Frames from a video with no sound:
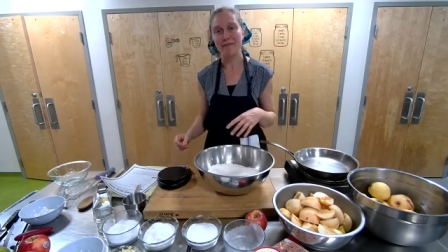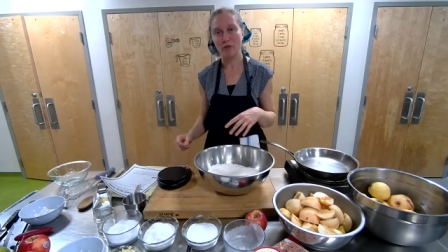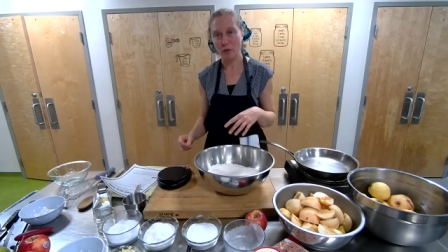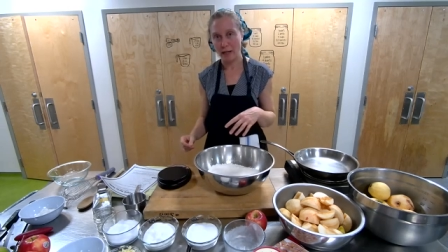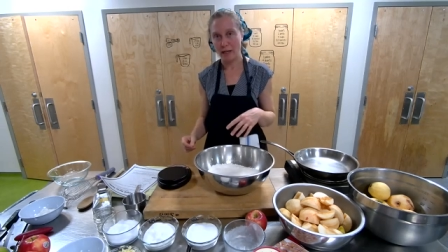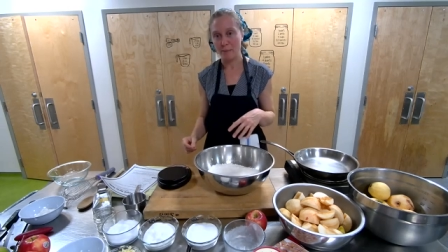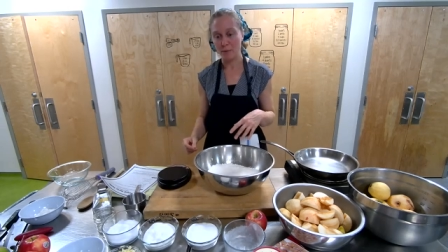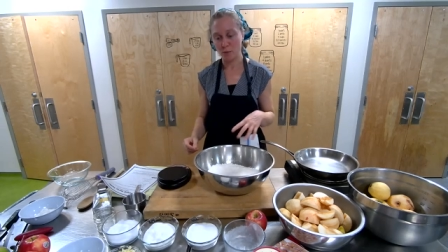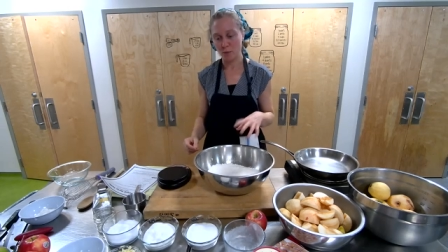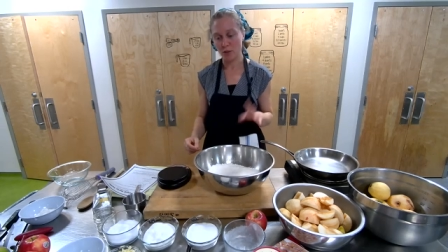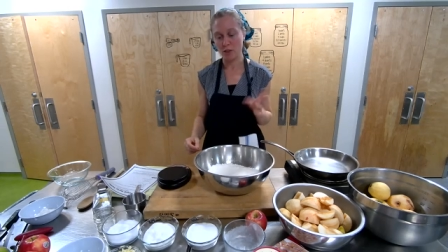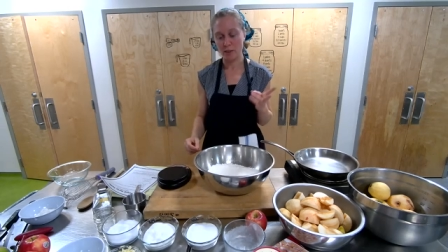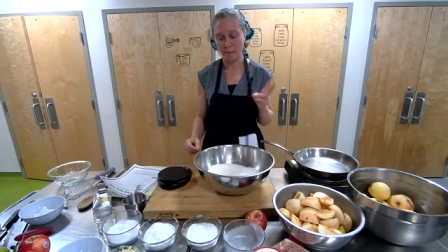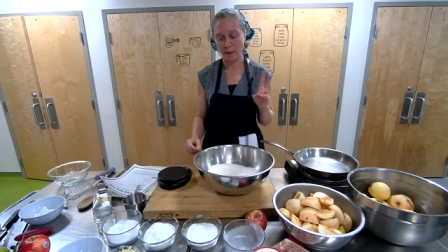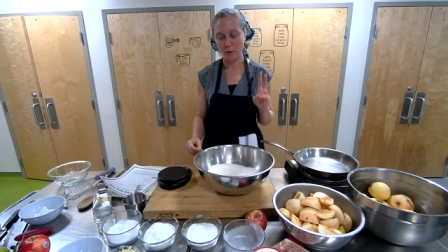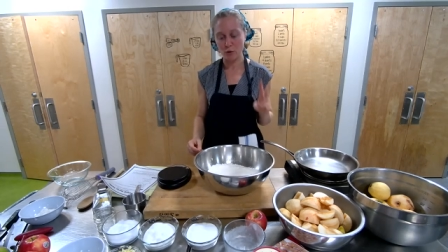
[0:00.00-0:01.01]
grams, which
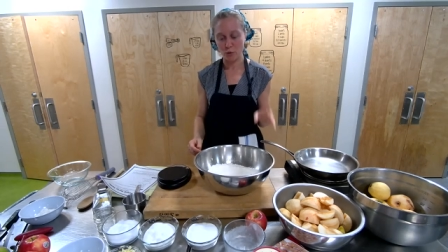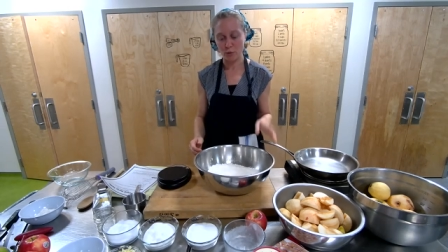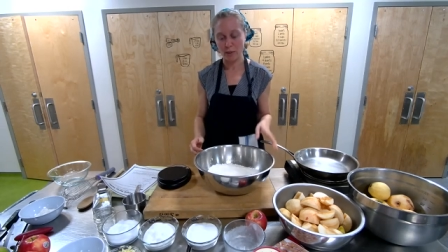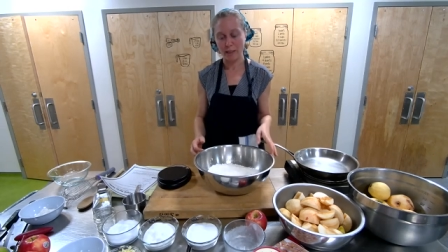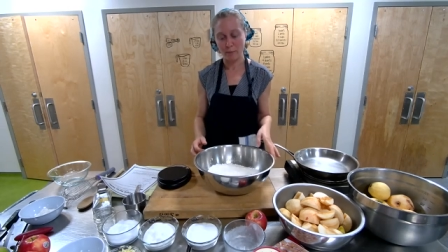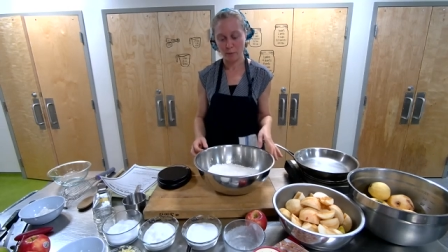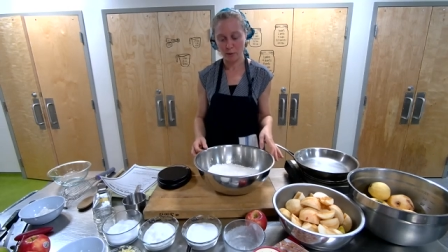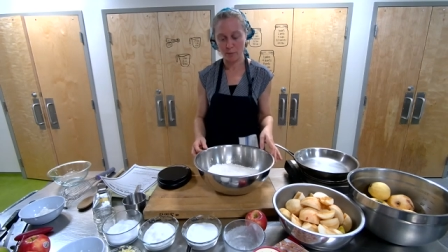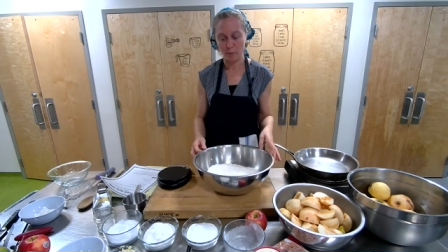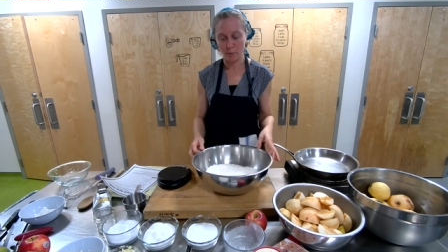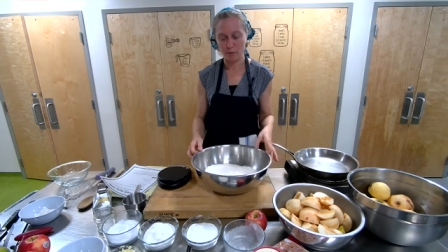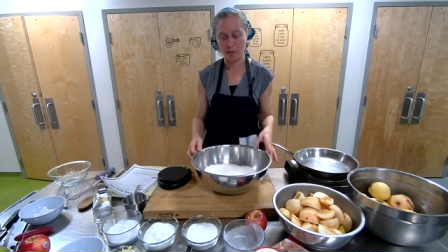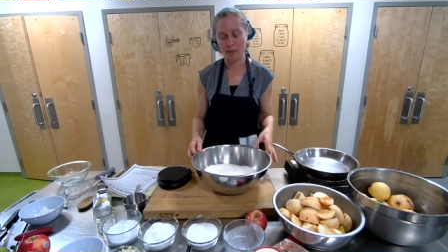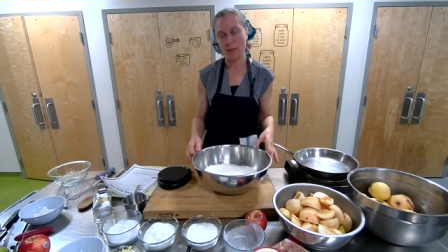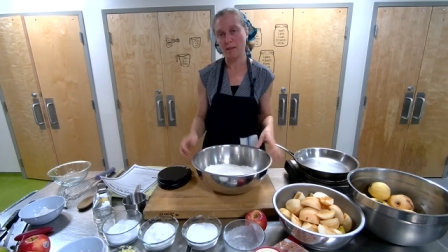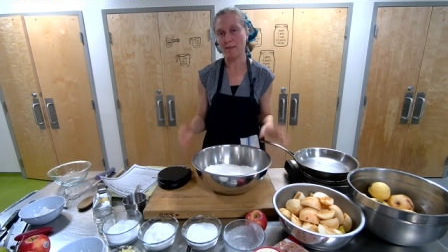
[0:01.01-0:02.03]
is about 2
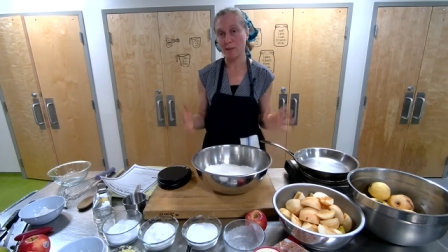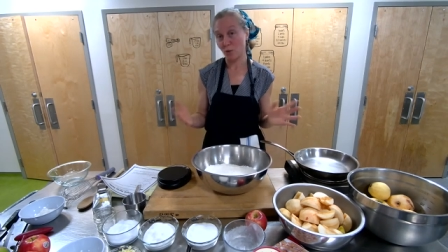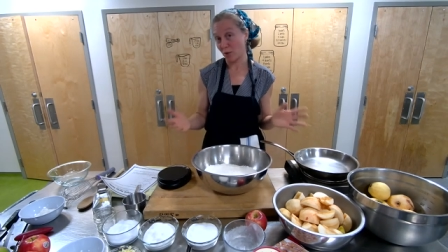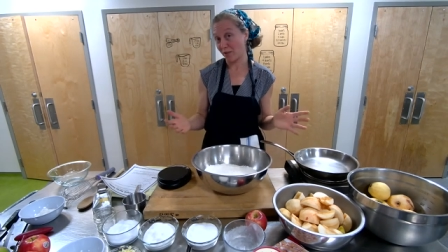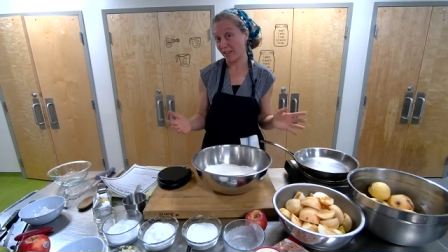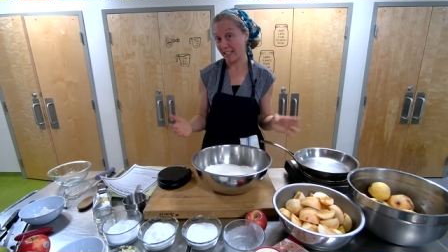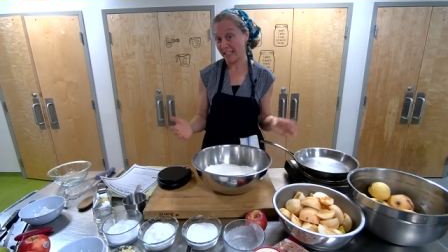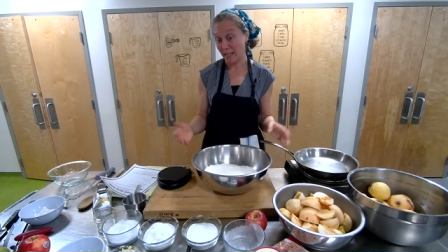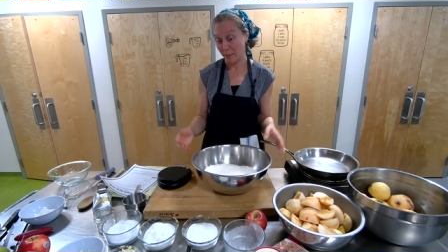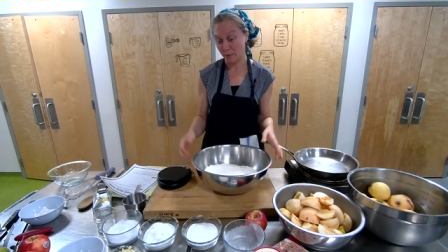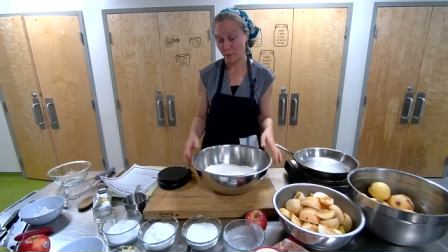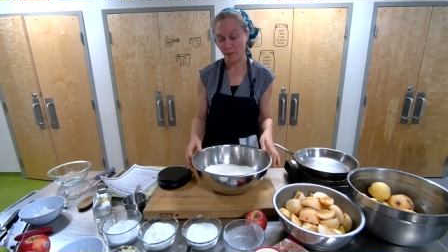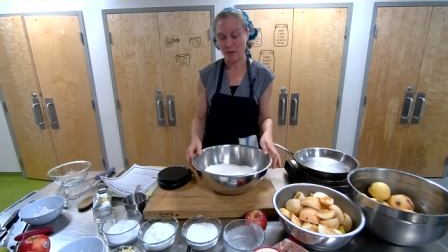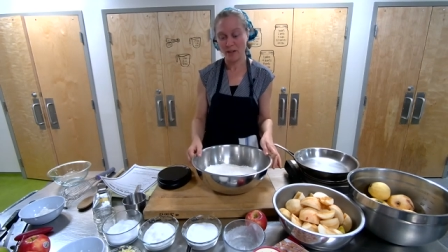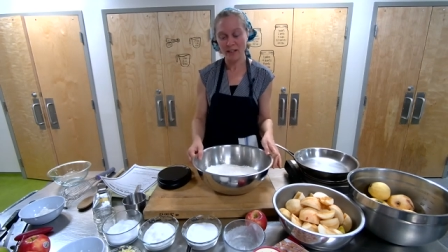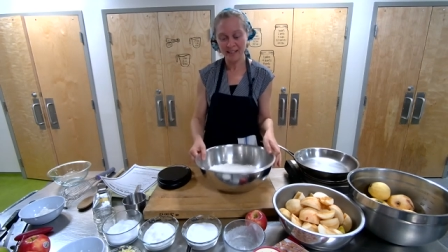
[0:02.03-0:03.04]
tablespoons is sort of
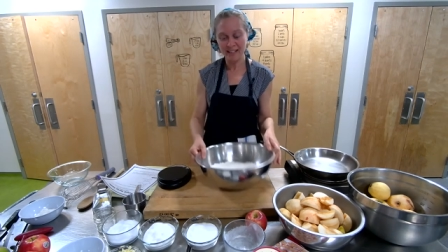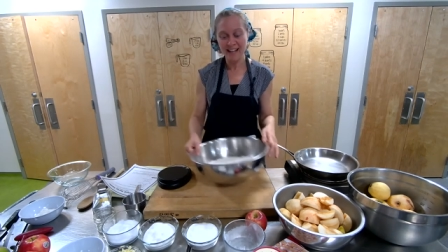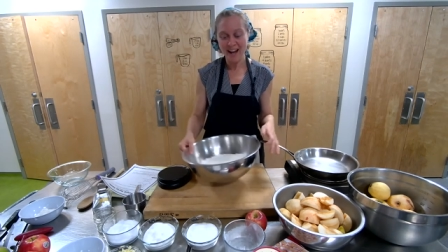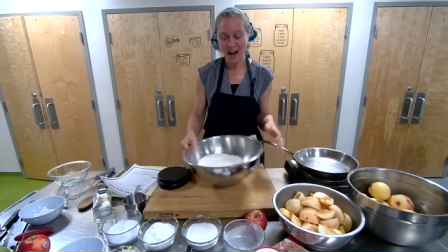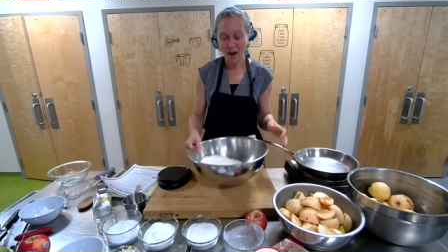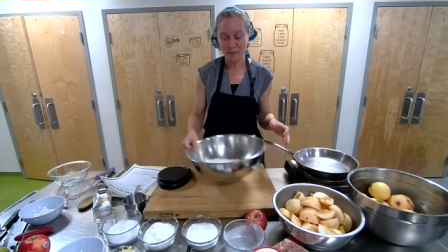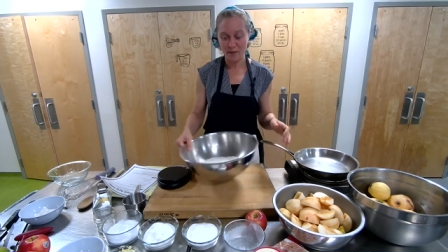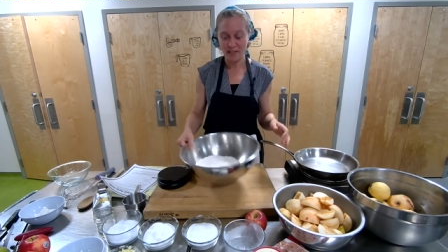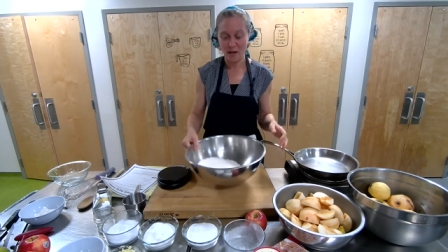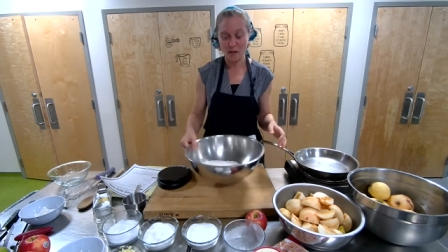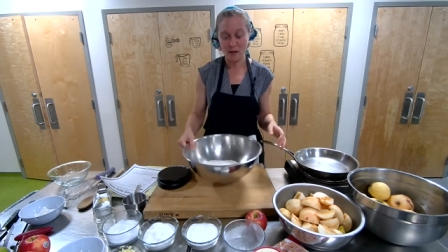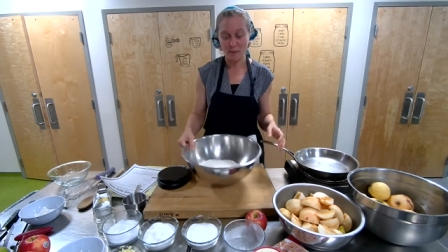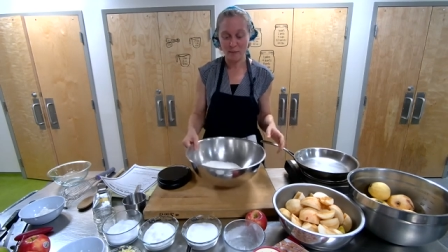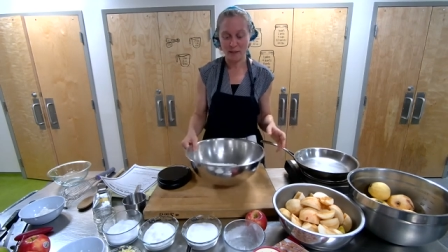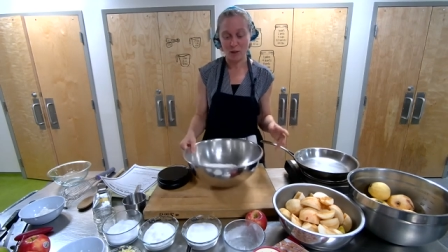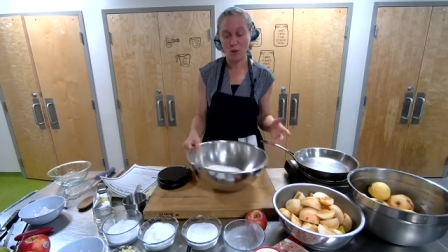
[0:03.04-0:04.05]
acceptable without it
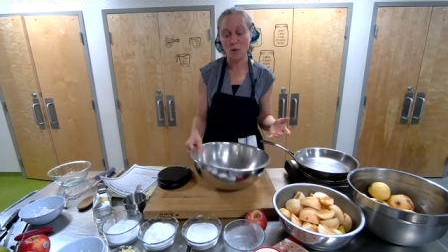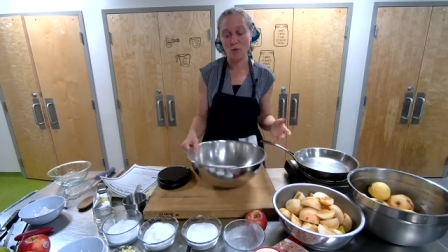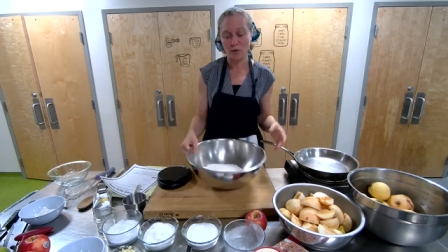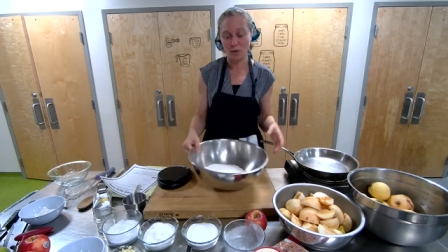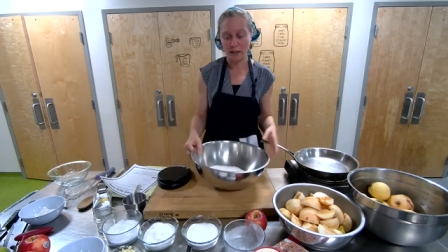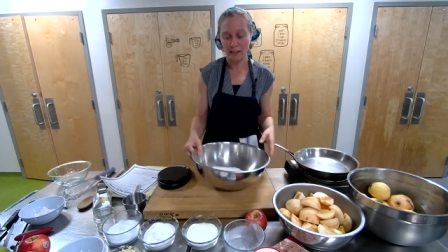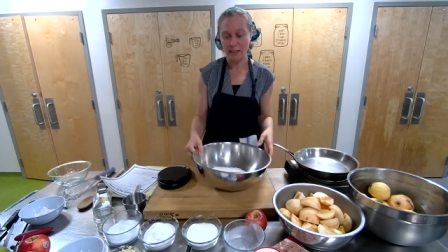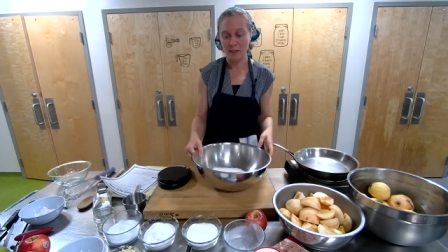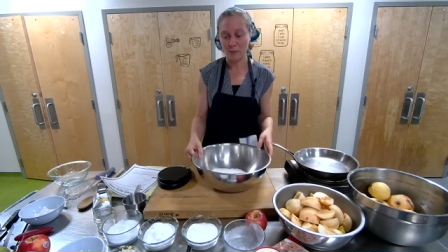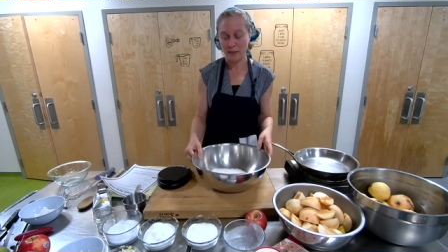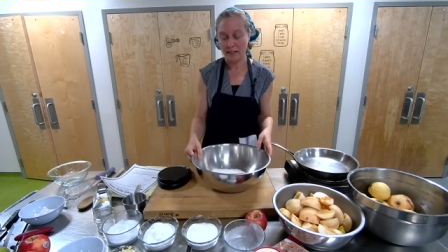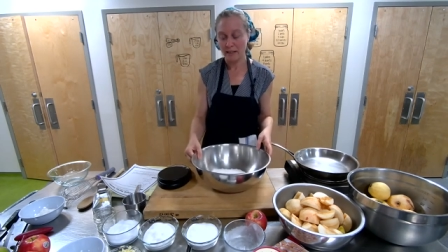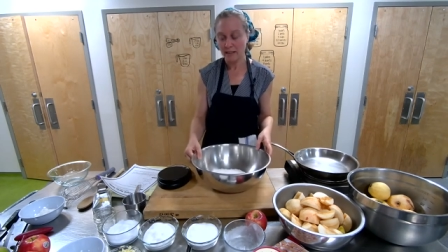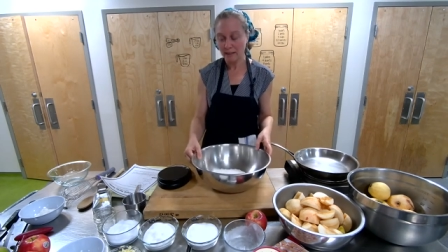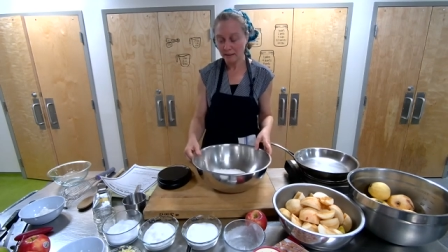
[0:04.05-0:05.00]
being overly sweet.